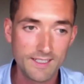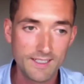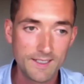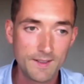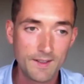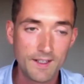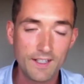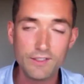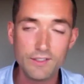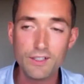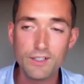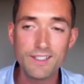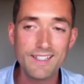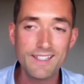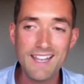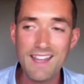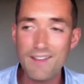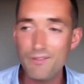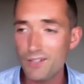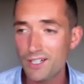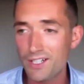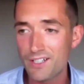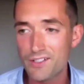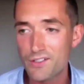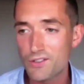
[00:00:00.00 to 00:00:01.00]
And you can
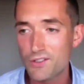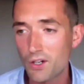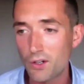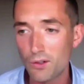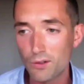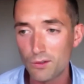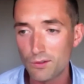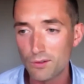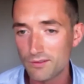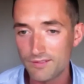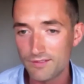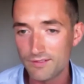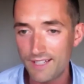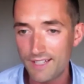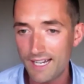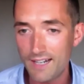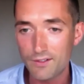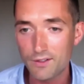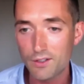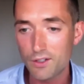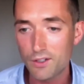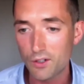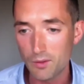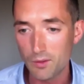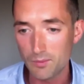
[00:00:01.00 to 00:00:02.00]
never control the
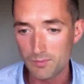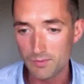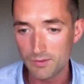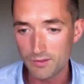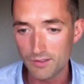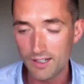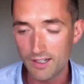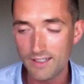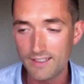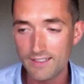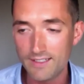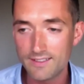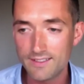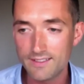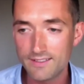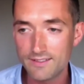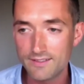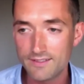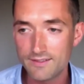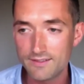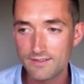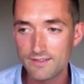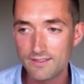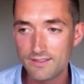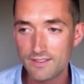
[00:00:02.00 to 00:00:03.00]
outcome, right?
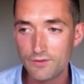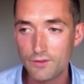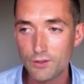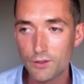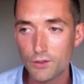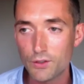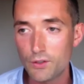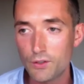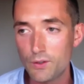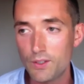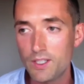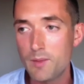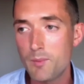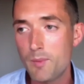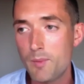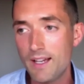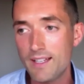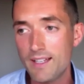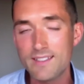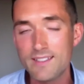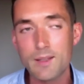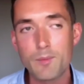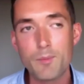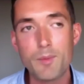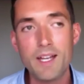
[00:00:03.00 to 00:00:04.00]
If you're doing your
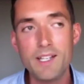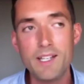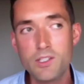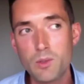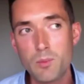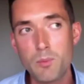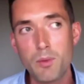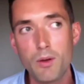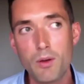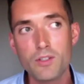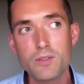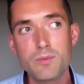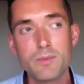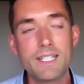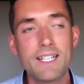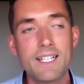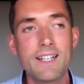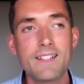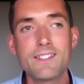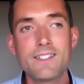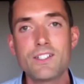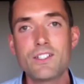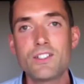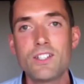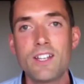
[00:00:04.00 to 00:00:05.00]
best, the best you possibly can
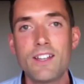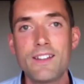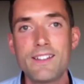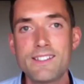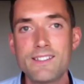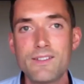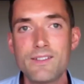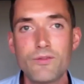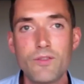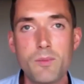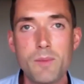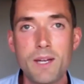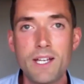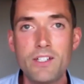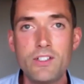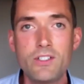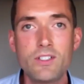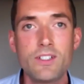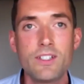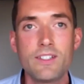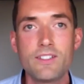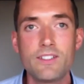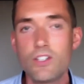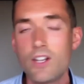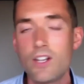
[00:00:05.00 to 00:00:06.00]
to share this
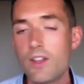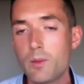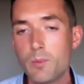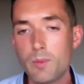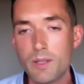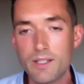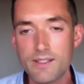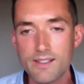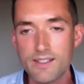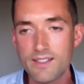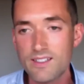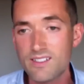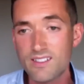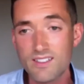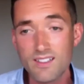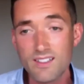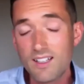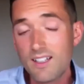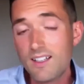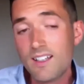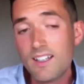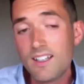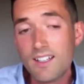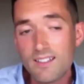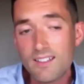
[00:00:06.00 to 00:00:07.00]
information and share the business,
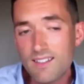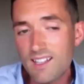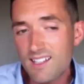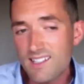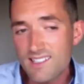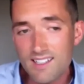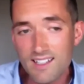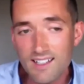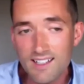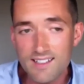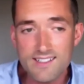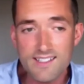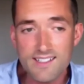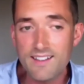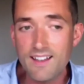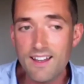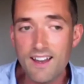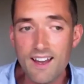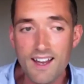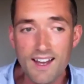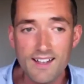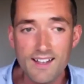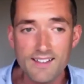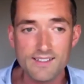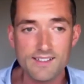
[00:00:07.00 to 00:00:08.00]
that's it. It's in their
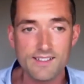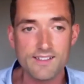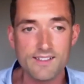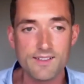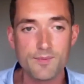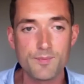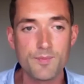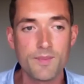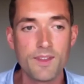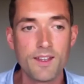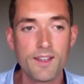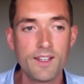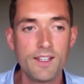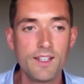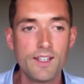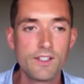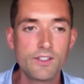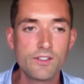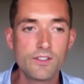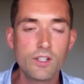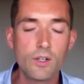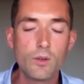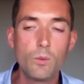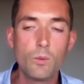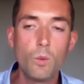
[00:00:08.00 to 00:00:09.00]
hands.
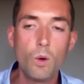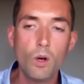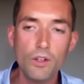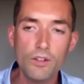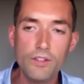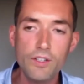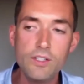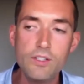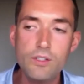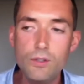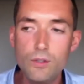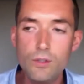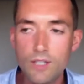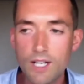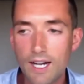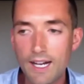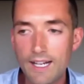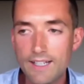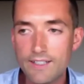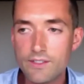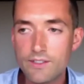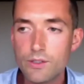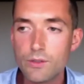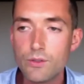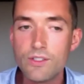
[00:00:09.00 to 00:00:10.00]
So what do you
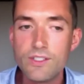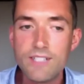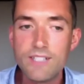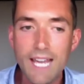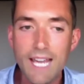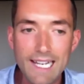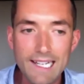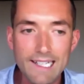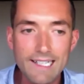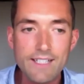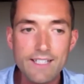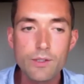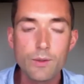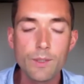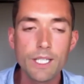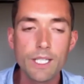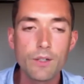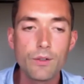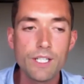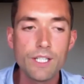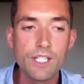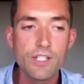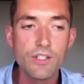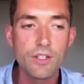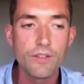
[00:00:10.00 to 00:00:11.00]
guys do daily to
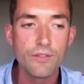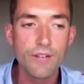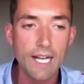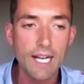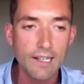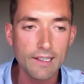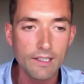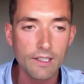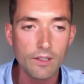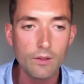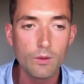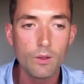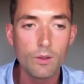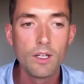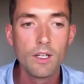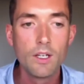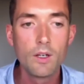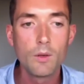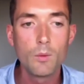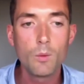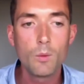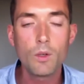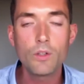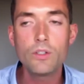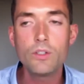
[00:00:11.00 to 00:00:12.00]
increase your value?
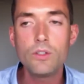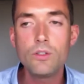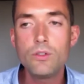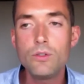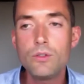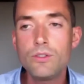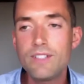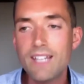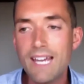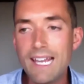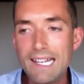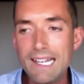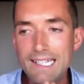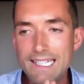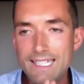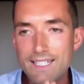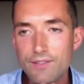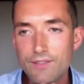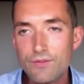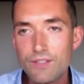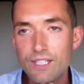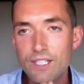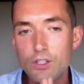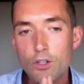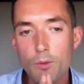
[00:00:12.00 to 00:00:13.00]
What do you do daily to
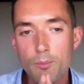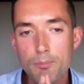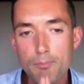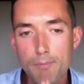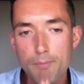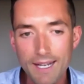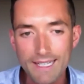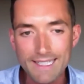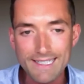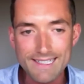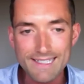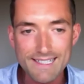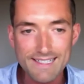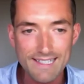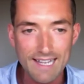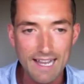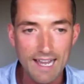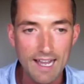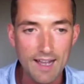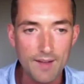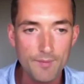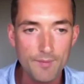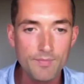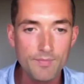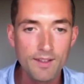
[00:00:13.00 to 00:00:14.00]
feed your mindset
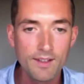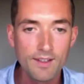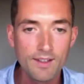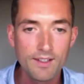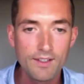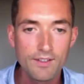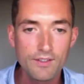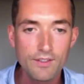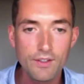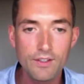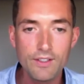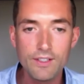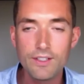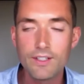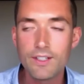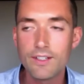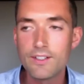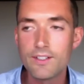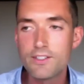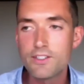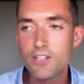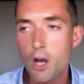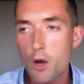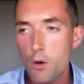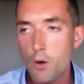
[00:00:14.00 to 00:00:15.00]
so that you can
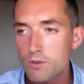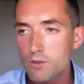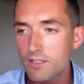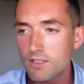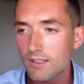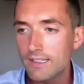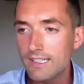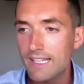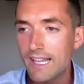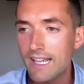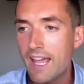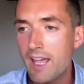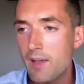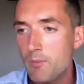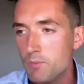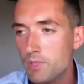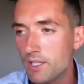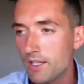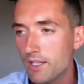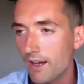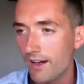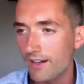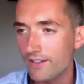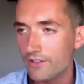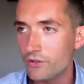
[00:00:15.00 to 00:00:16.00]
totally
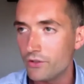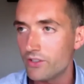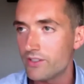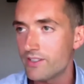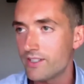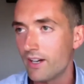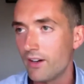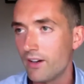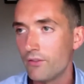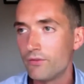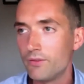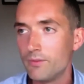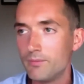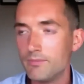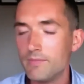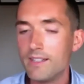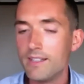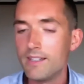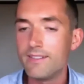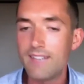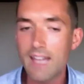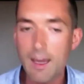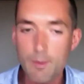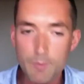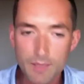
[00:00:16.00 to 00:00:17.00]
immunize yourself from the
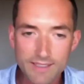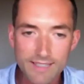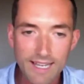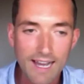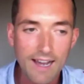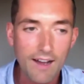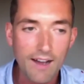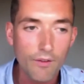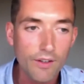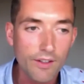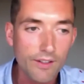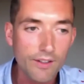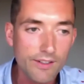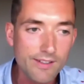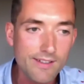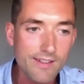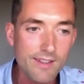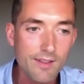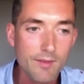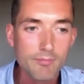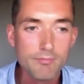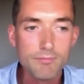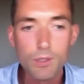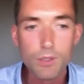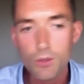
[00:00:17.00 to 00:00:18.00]
Debbie Downers,
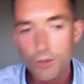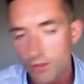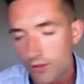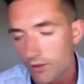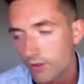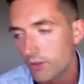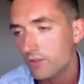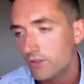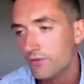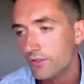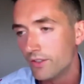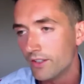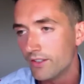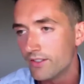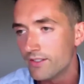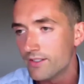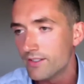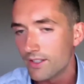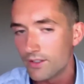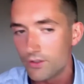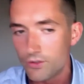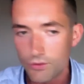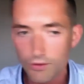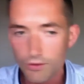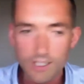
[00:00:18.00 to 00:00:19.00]
the mood hoovers,
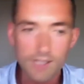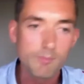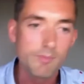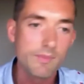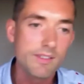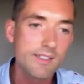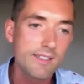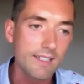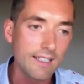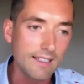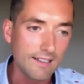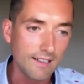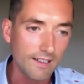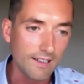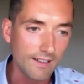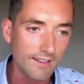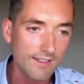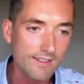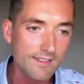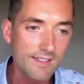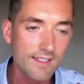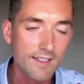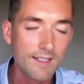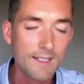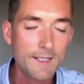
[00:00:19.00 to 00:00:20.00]
the dream
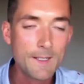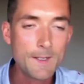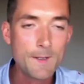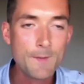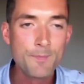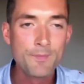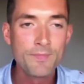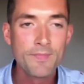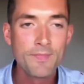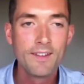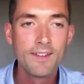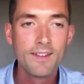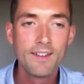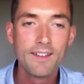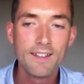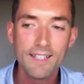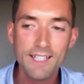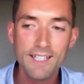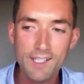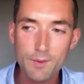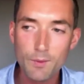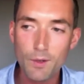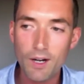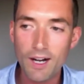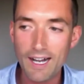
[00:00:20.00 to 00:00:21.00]
stealers?
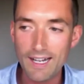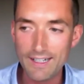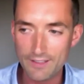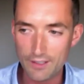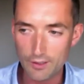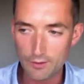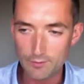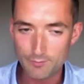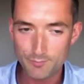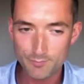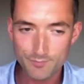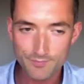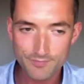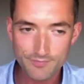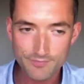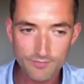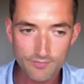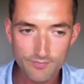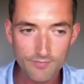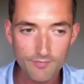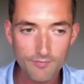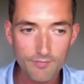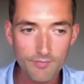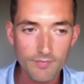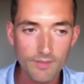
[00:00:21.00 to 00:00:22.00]
Here's what I do.
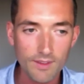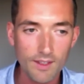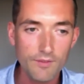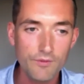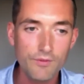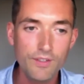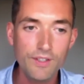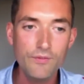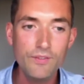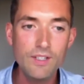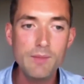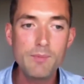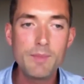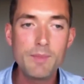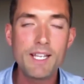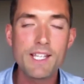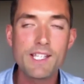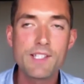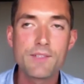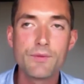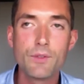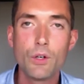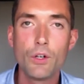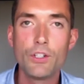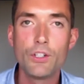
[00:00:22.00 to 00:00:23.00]
15 minutes
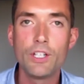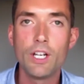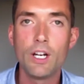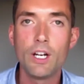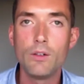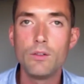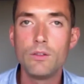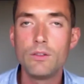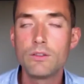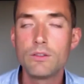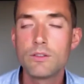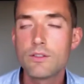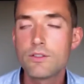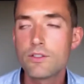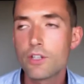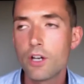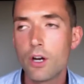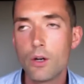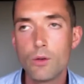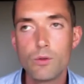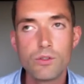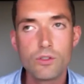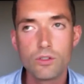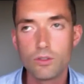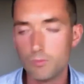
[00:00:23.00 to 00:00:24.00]
of audio,
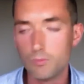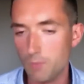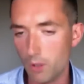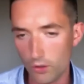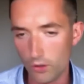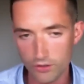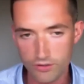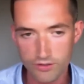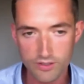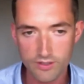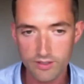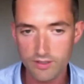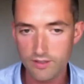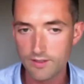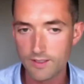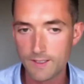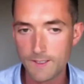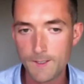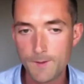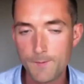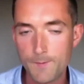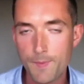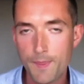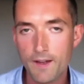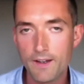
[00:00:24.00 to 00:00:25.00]
total must.
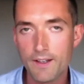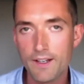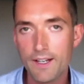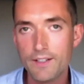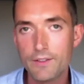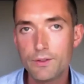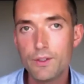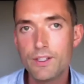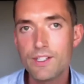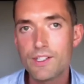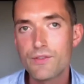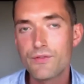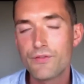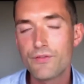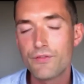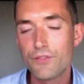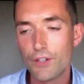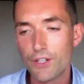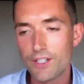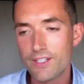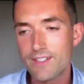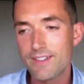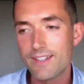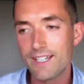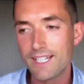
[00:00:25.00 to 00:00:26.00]
And I do this
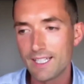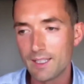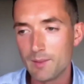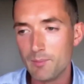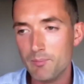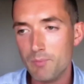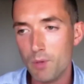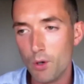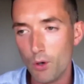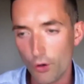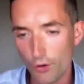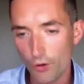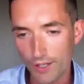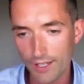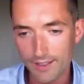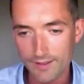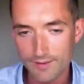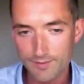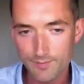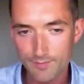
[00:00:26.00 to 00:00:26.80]
first thing in the morning.